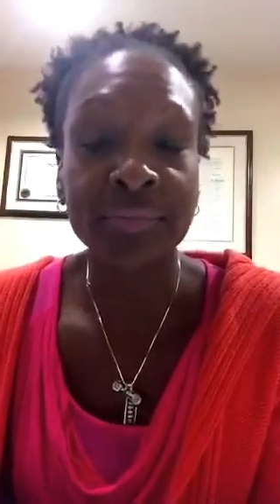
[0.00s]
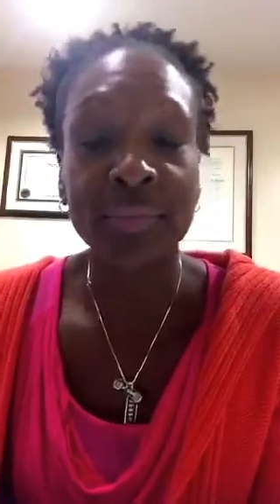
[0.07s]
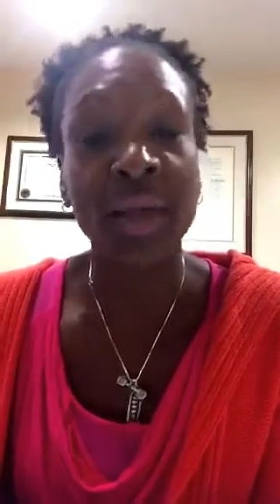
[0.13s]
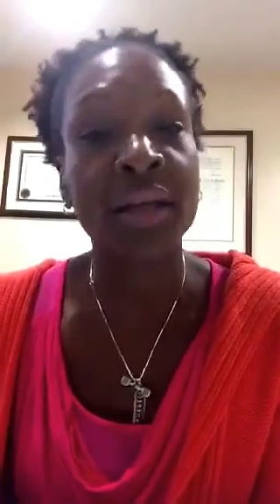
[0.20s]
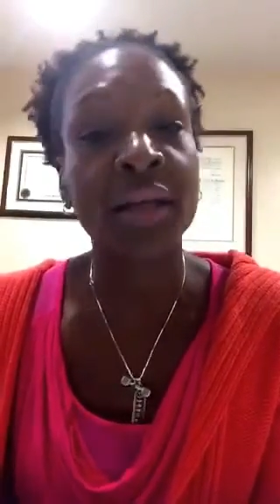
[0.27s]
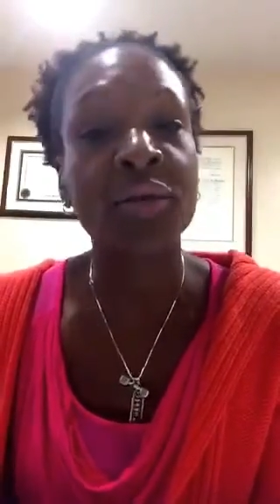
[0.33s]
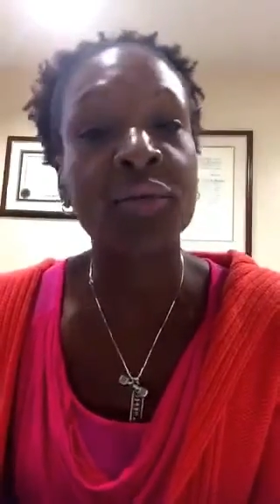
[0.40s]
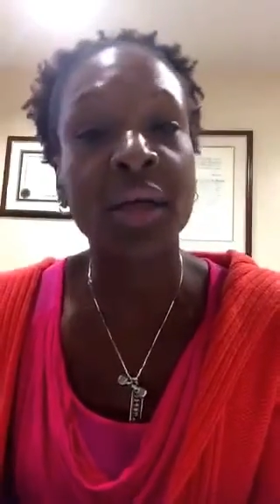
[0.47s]
And
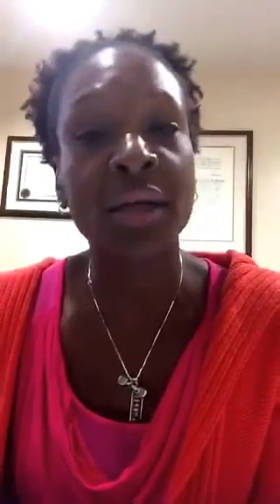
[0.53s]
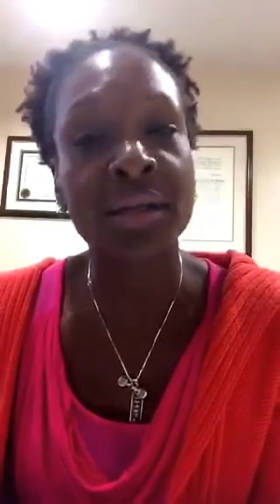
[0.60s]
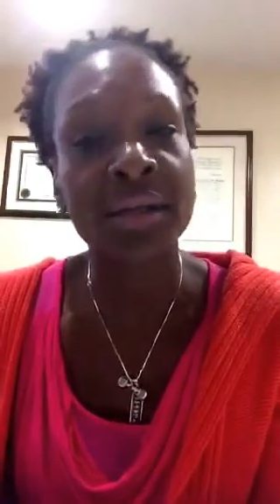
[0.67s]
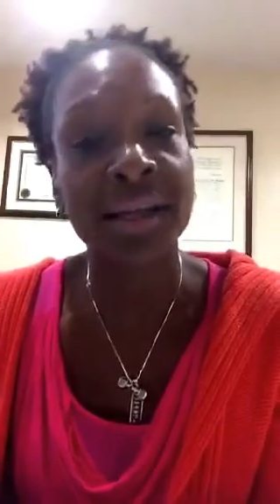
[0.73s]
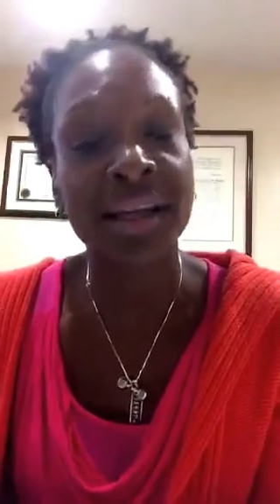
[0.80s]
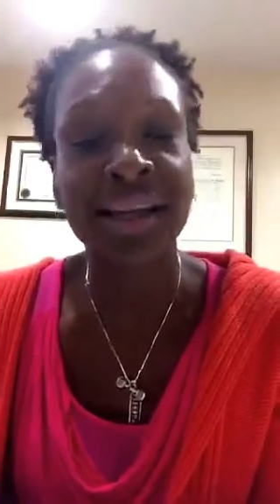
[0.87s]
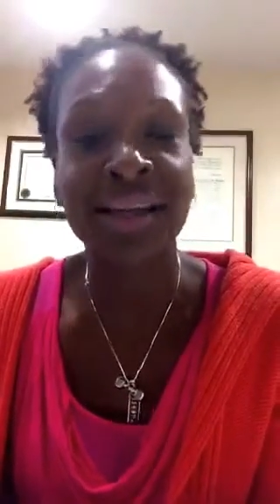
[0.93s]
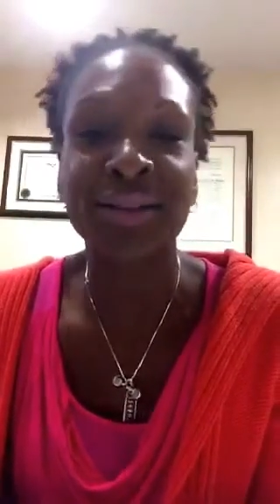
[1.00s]
then you get
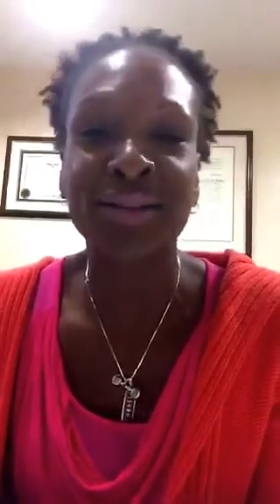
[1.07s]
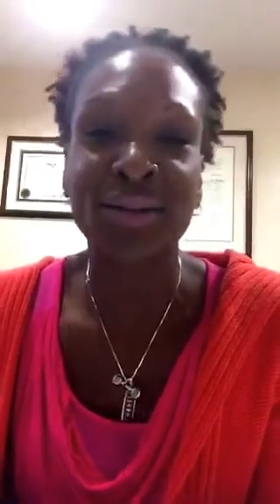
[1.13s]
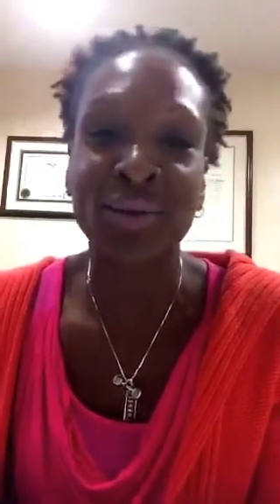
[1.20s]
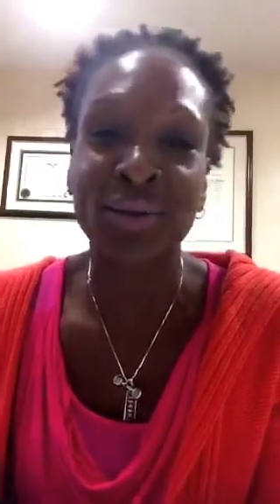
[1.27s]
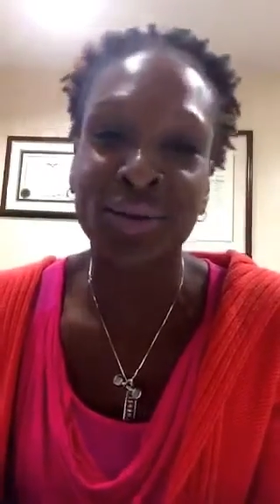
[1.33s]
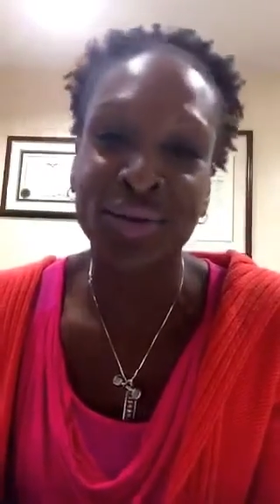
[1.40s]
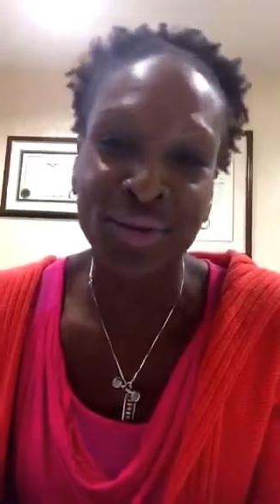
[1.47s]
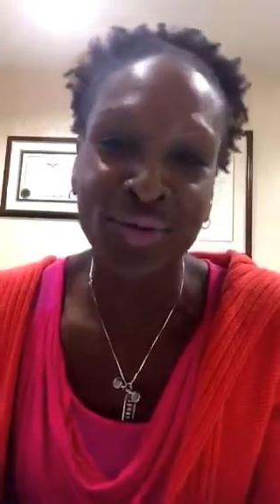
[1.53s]
there and it's
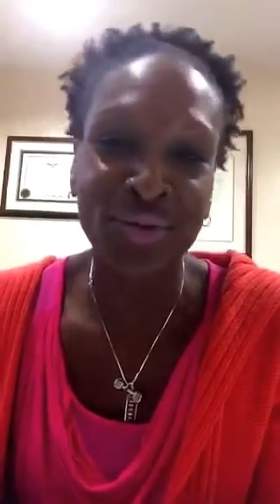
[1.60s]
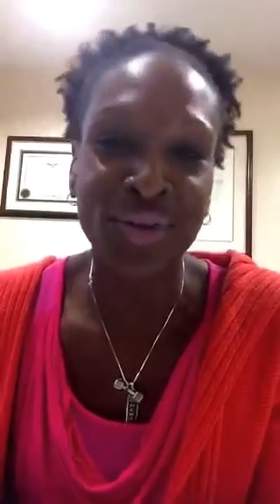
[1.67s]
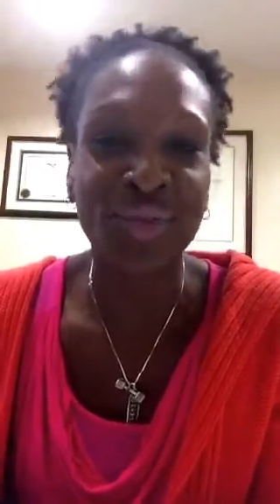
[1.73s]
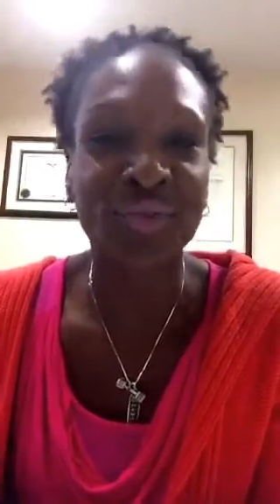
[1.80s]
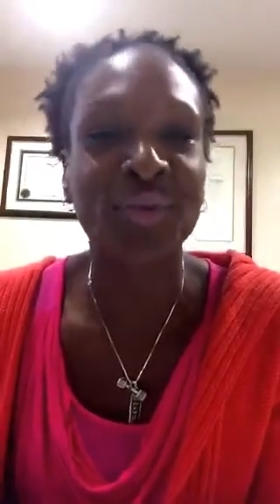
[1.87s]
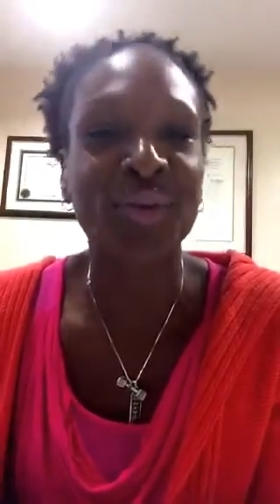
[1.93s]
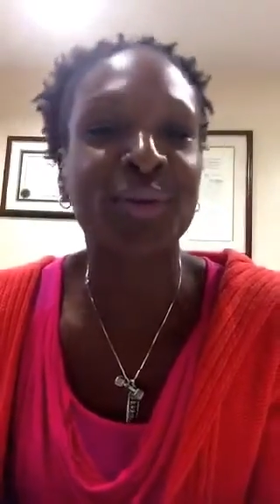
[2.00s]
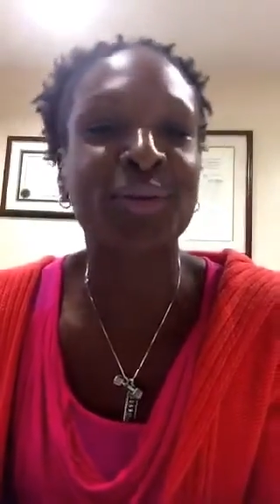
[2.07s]
all good for the
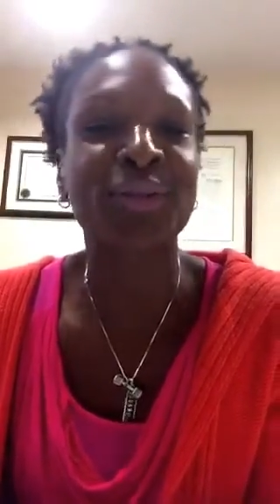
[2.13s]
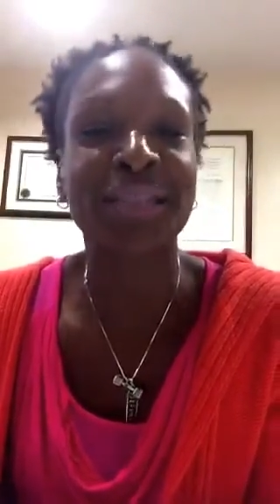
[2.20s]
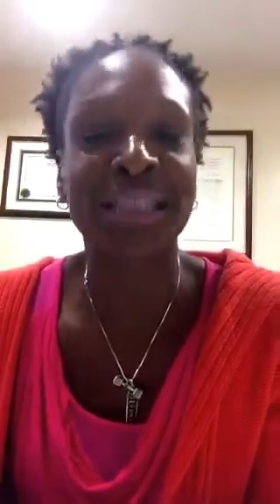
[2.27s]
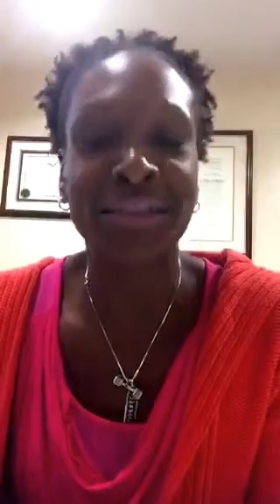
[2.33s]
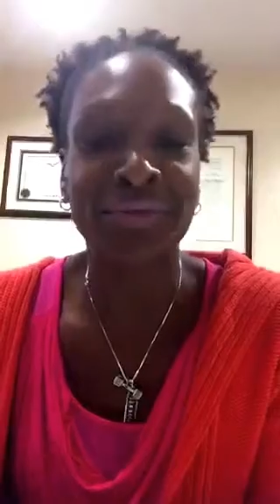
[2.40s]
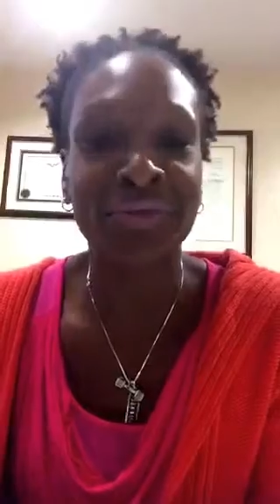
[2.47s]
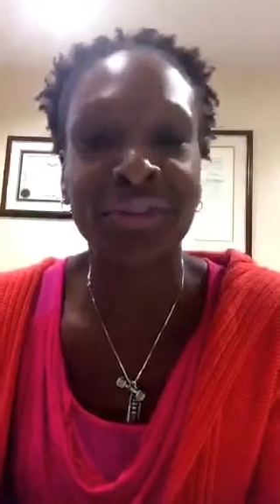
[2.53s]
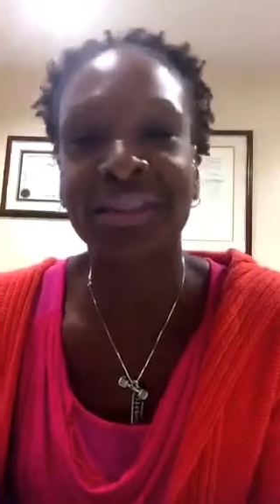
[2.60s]
first
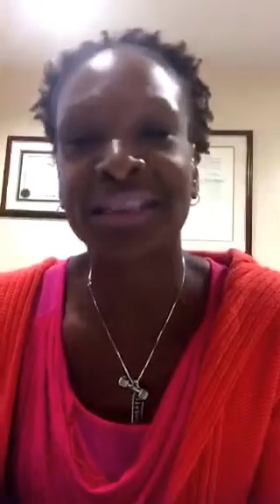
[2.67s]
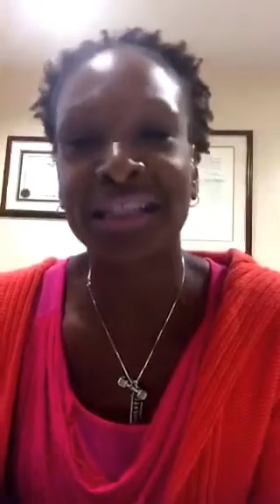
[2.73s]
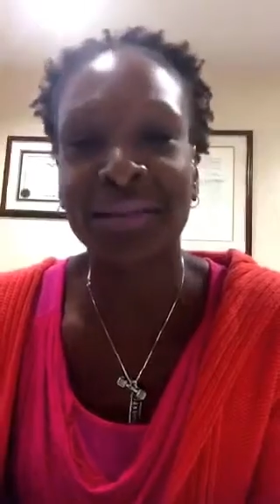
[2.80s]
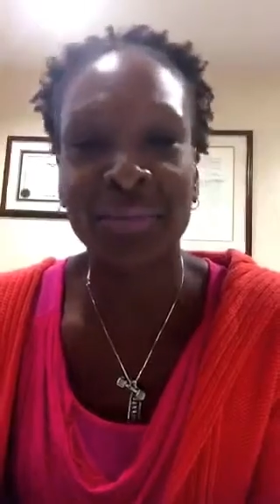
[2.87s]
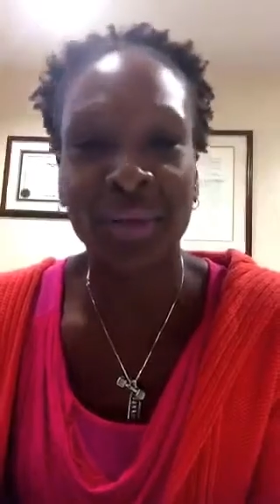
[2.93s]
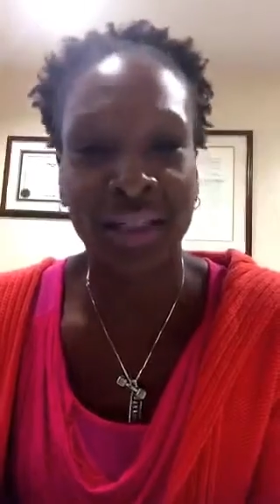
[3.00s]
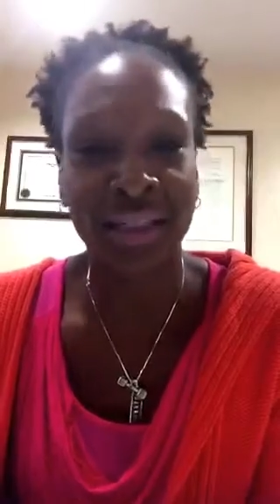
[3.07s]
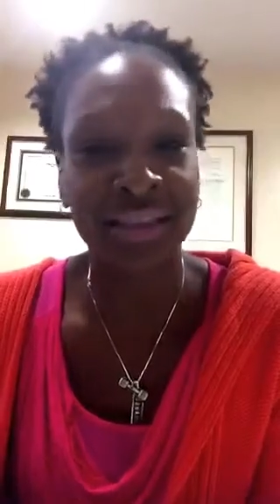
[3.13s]
10, 15
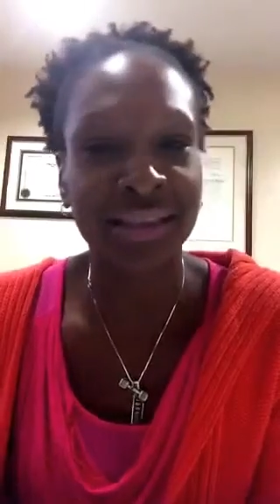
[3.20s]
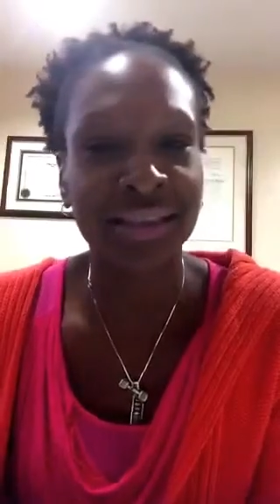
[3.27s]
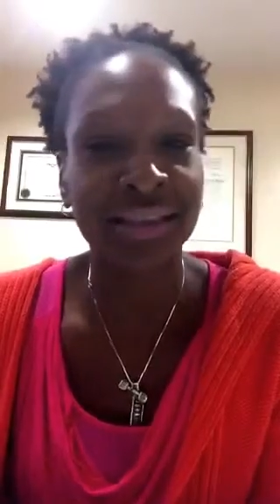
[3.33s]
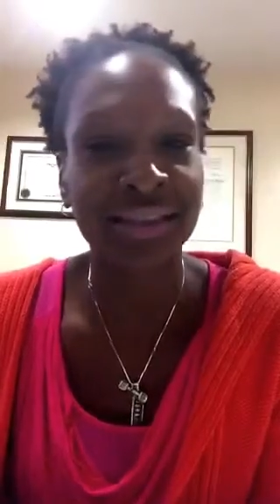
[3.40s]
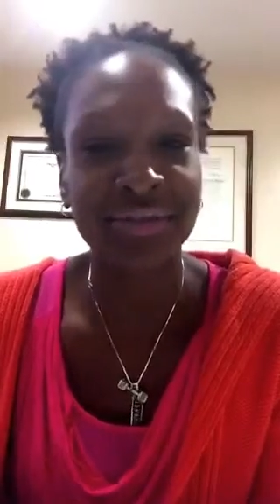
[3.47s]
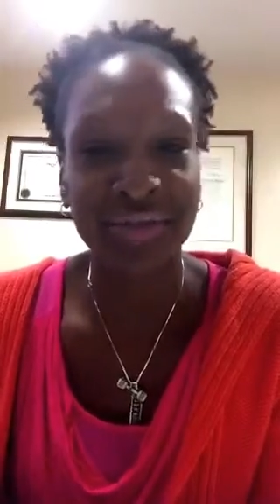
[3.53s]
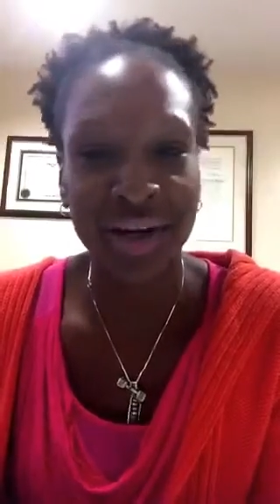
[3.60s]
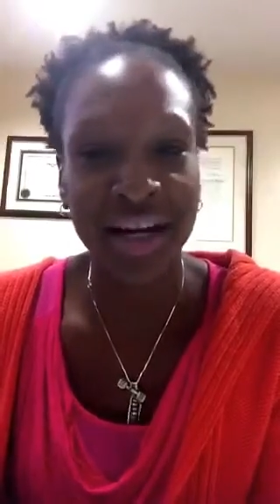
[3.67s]
minutes,
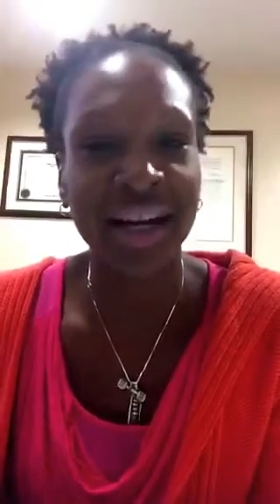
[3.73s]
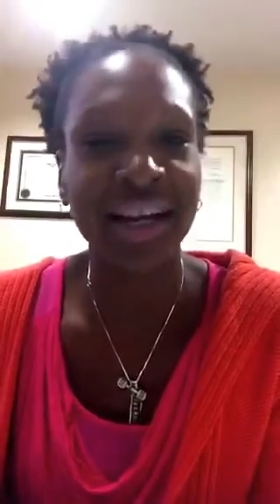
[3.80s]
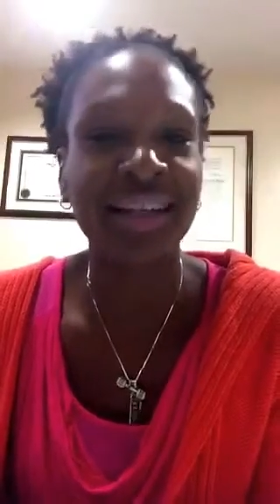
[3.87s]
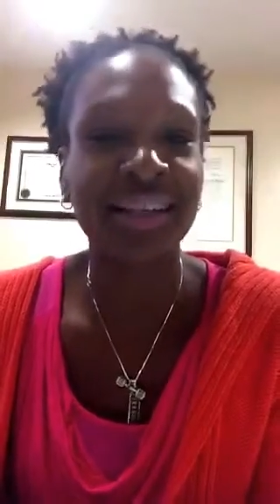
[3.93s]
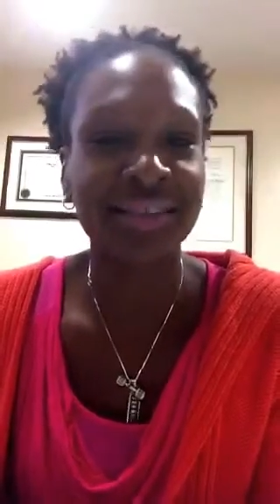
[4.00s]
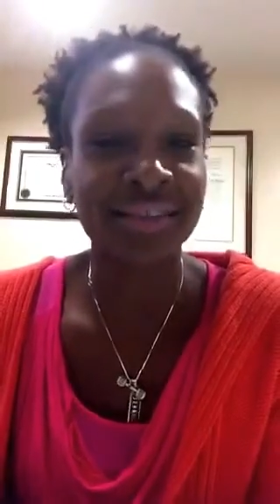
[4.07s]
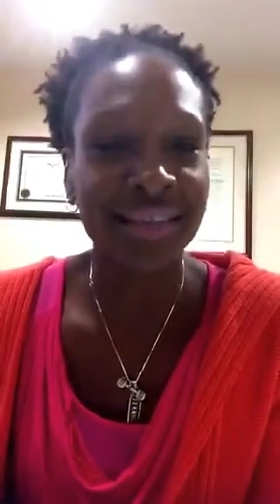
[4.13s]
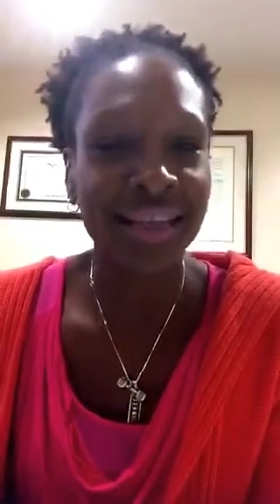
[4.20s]
right?